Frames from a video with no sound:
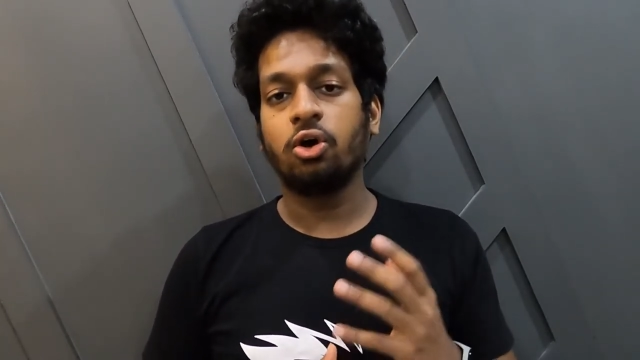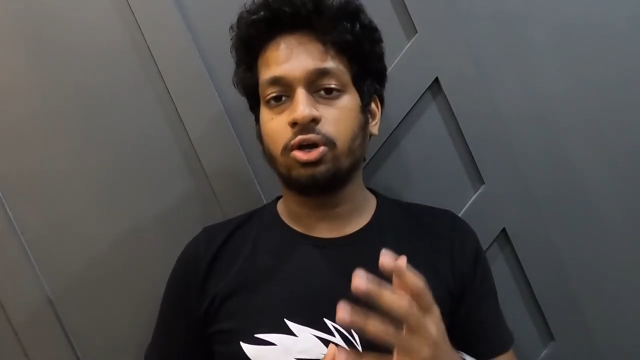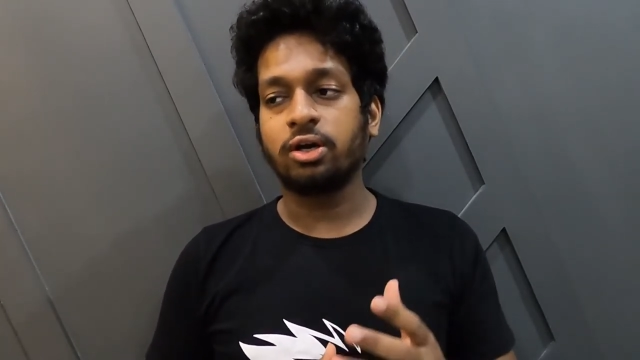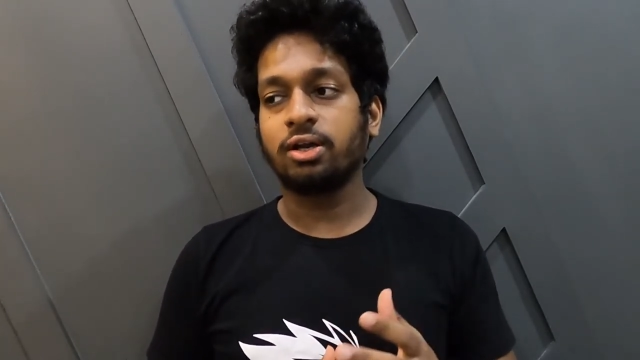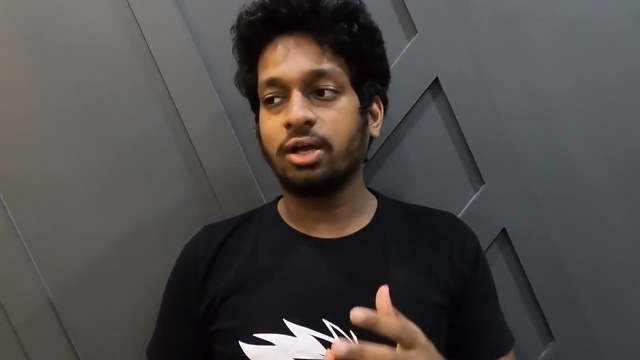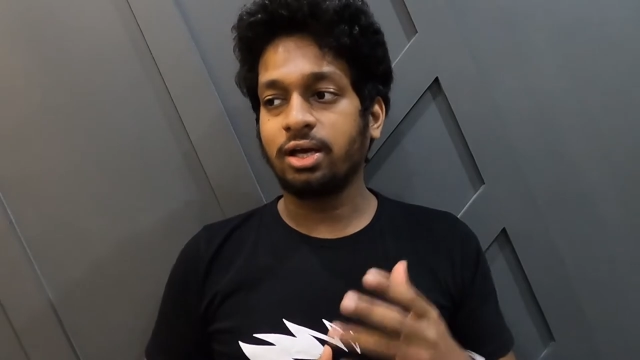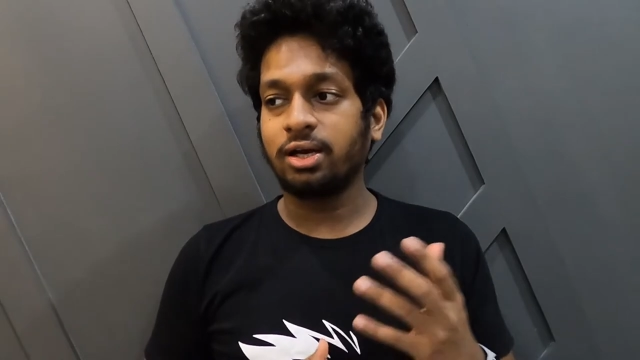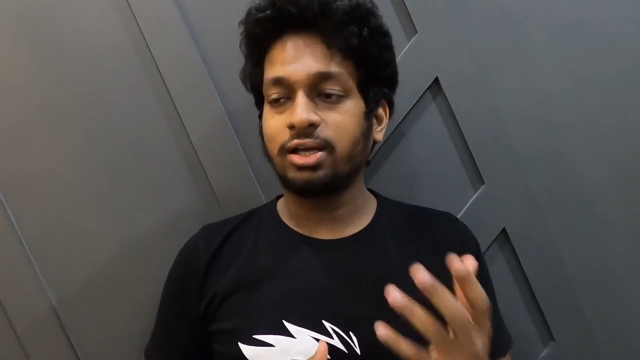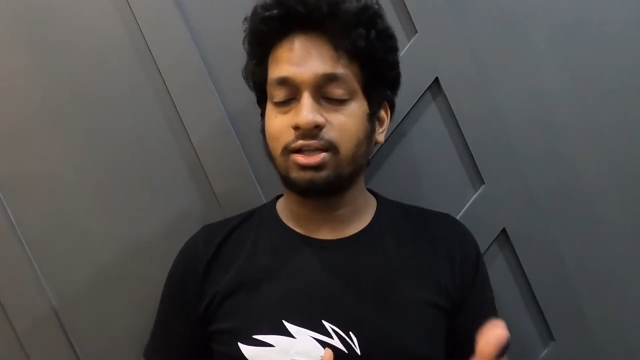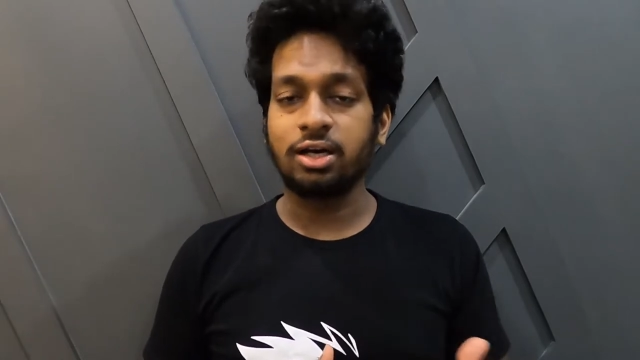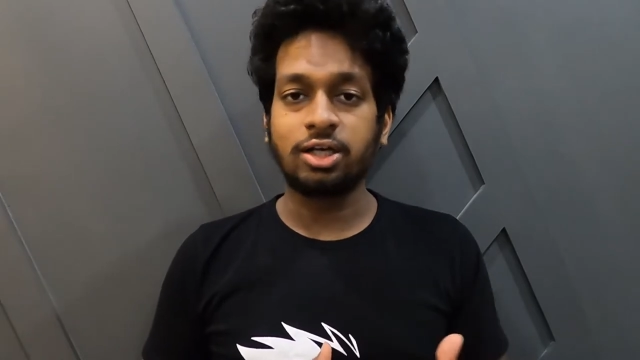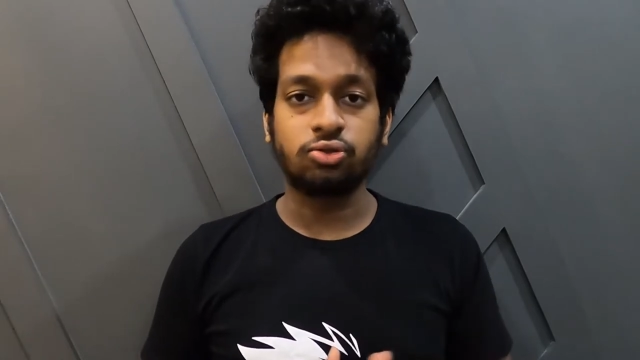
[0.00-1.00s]
or
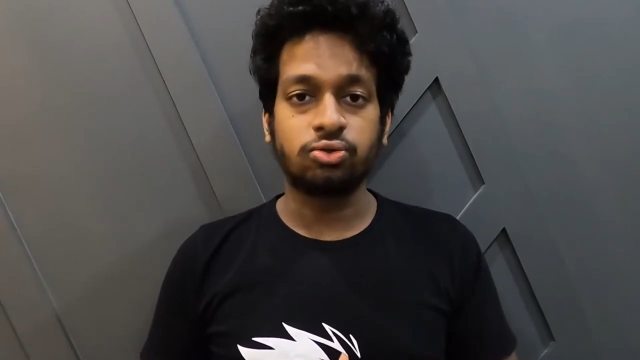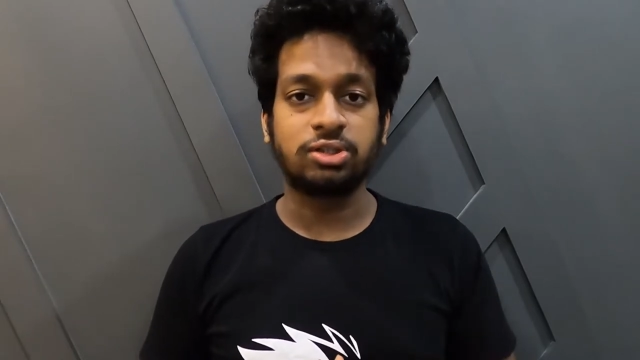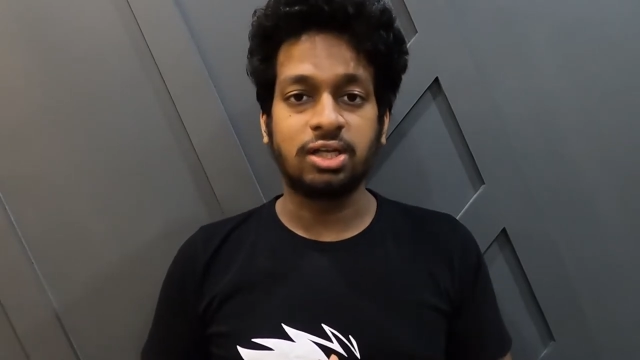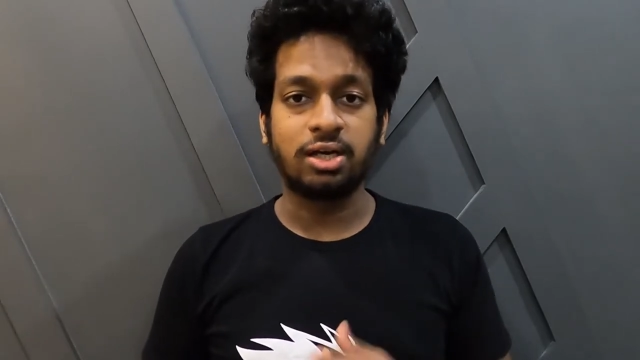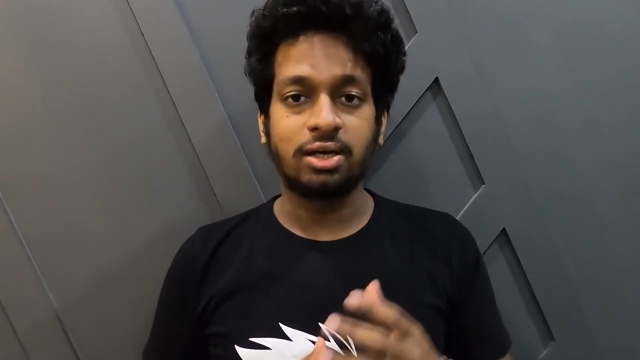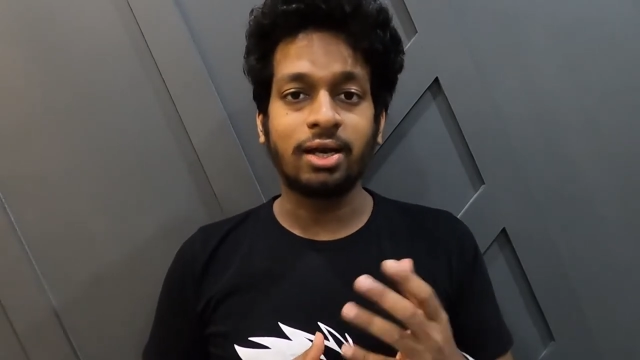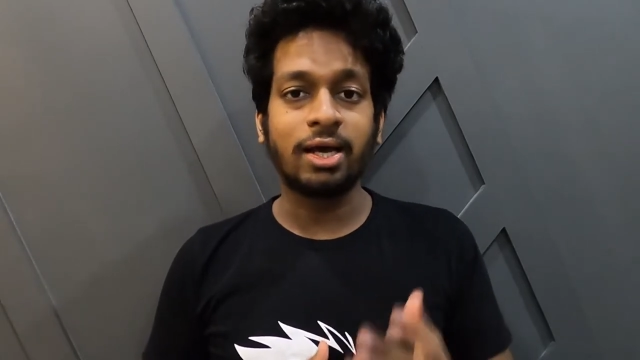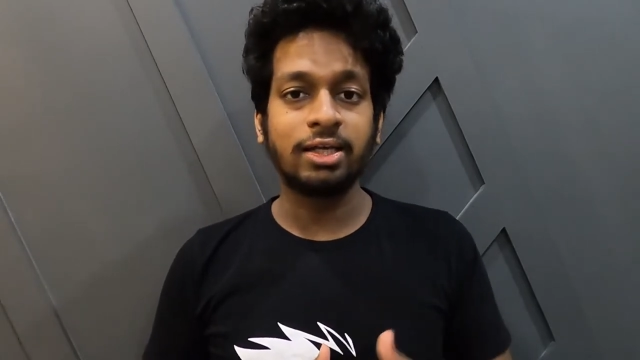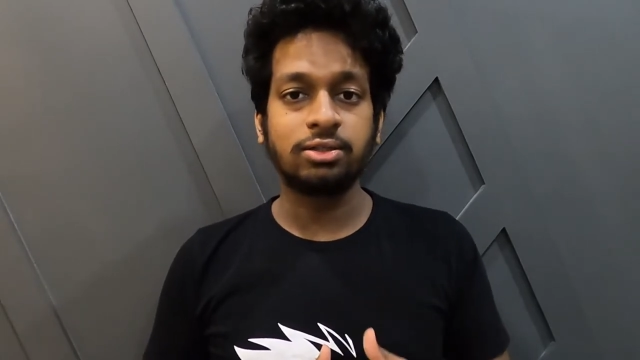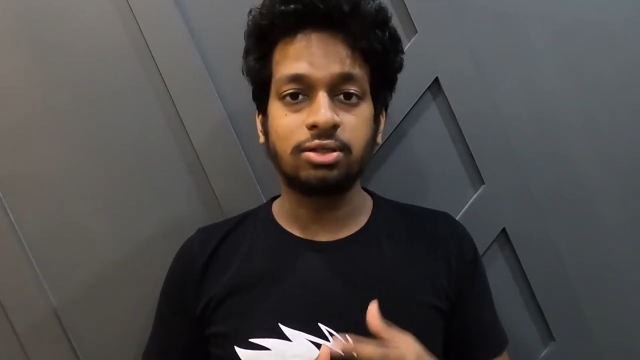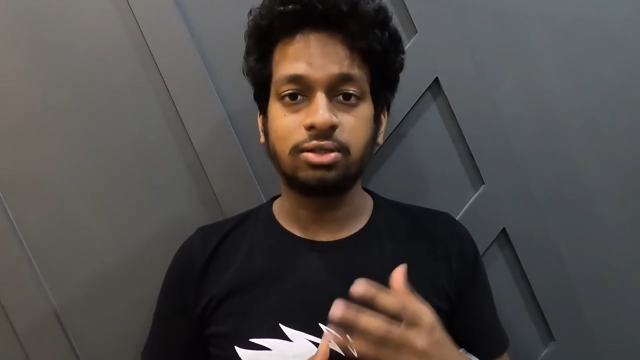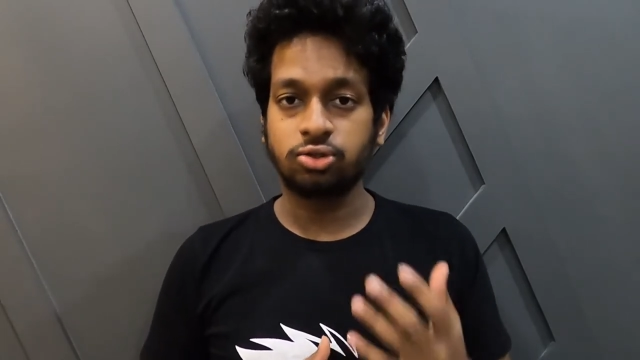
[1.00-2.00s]
rather I should say 9